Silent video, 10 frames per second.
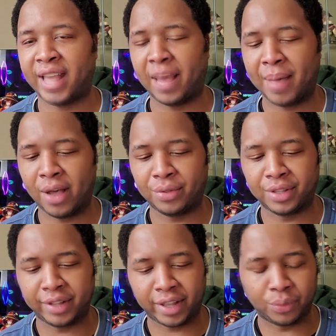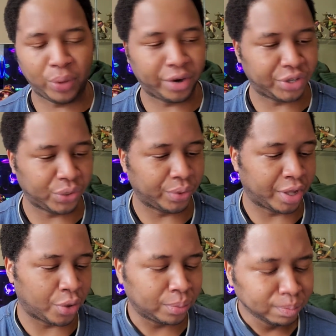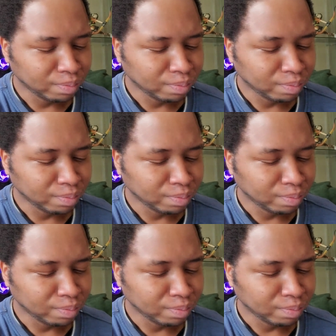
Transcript: came out like a week or 2 ago,